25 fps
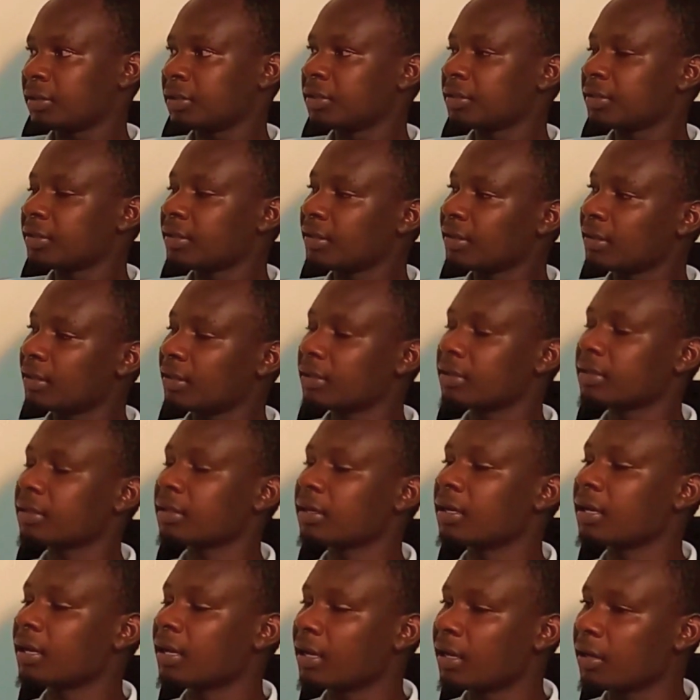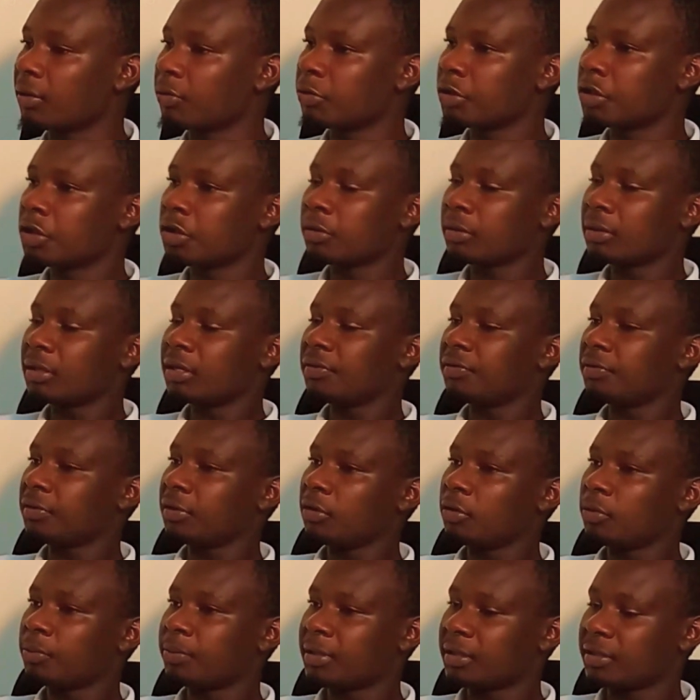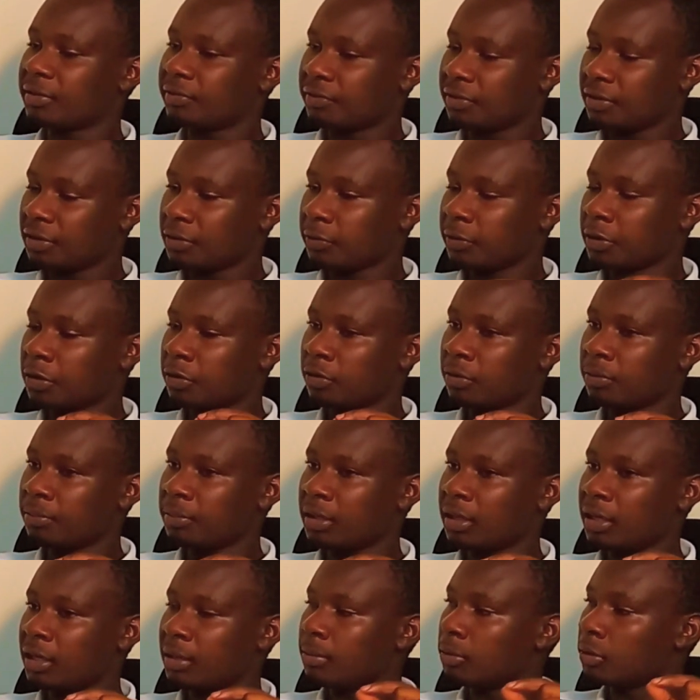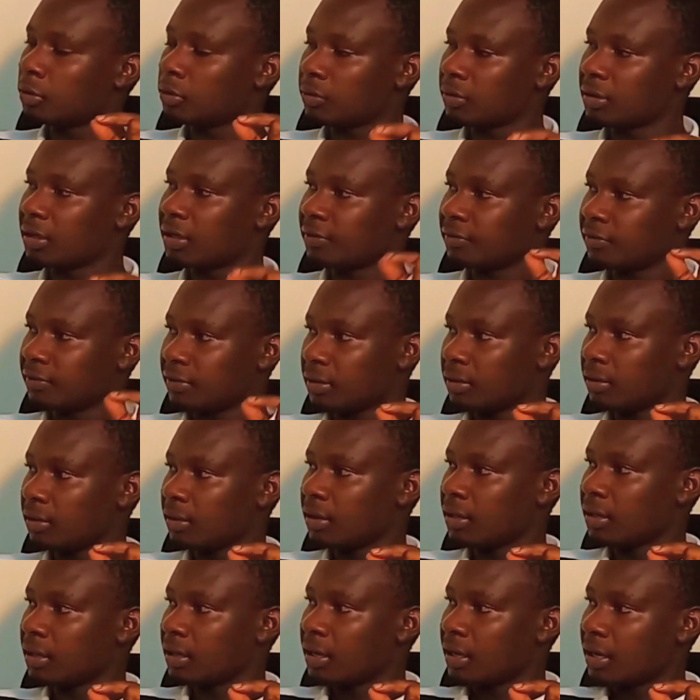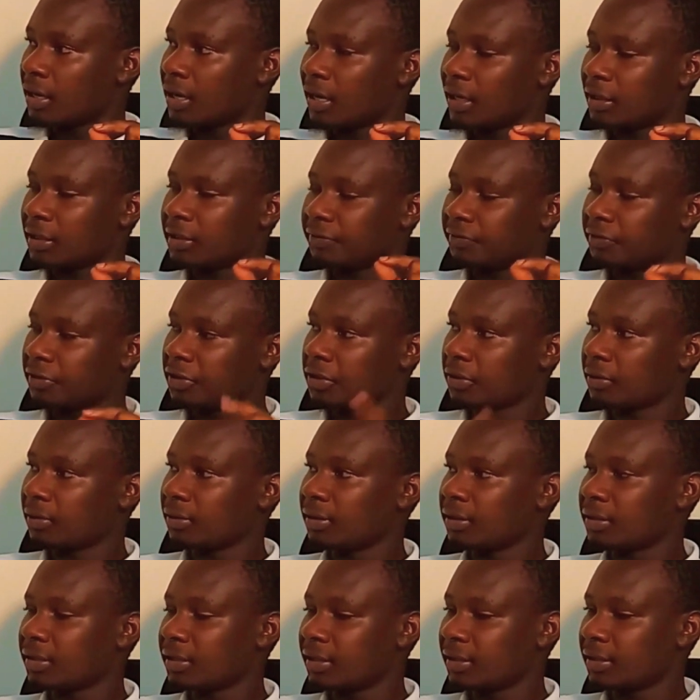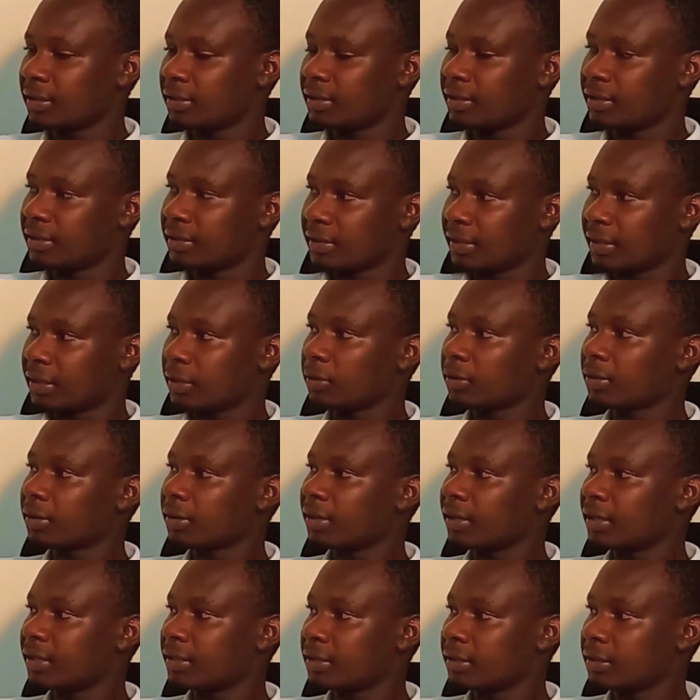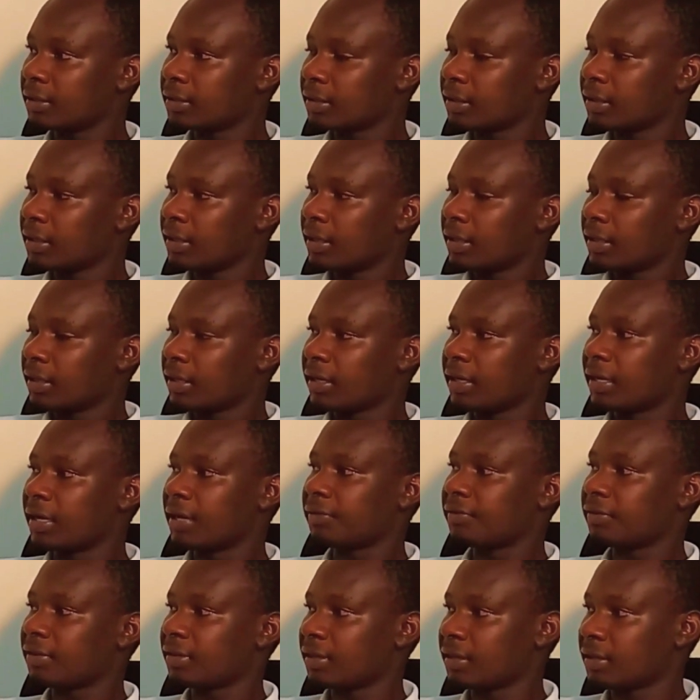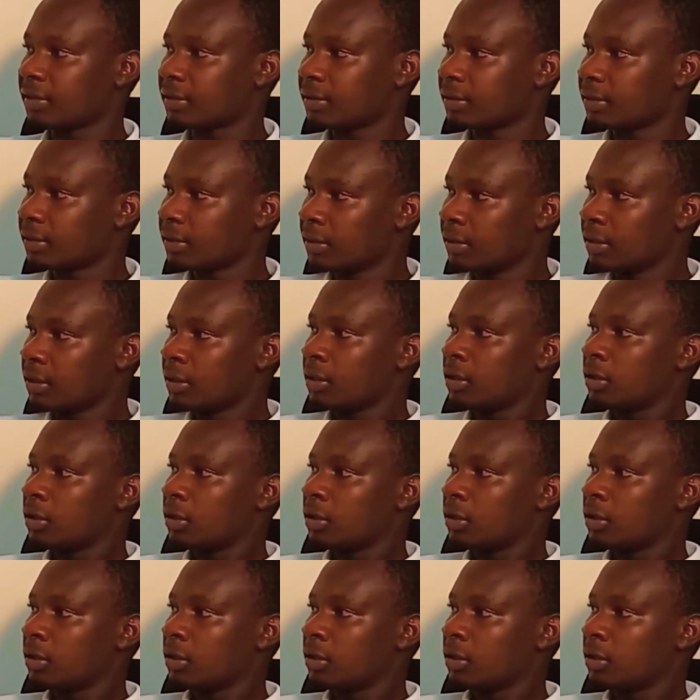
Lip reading: She said that we should develop we should be able to govern artificial intelligence and not let it govern us.